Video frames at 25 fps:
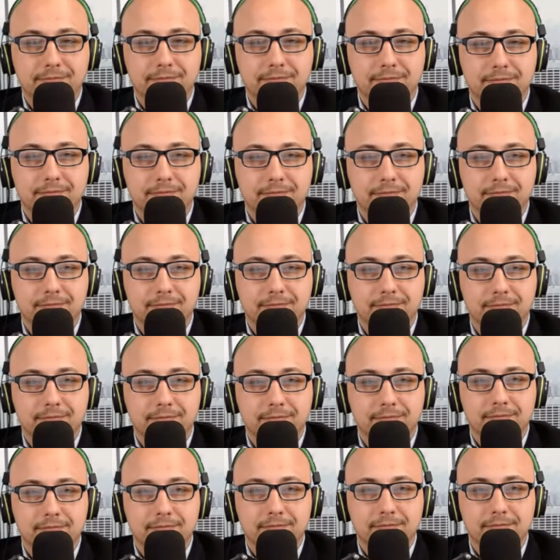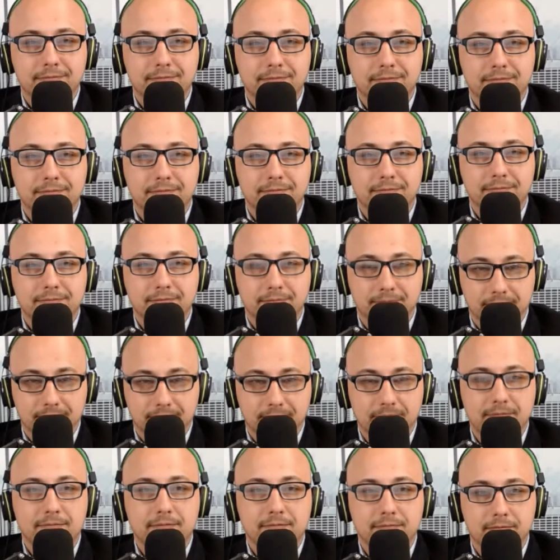
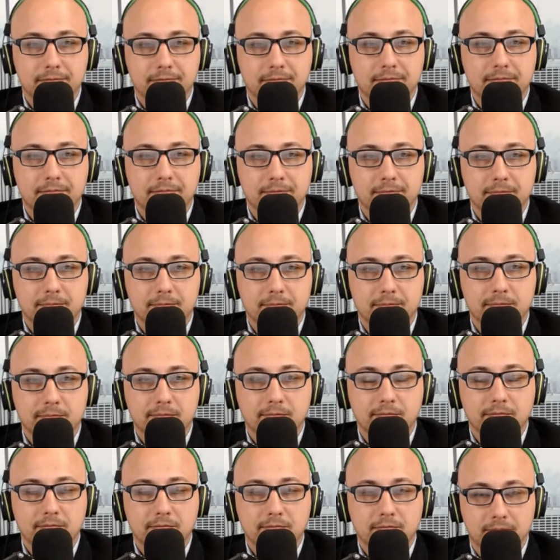The person shown says nothing.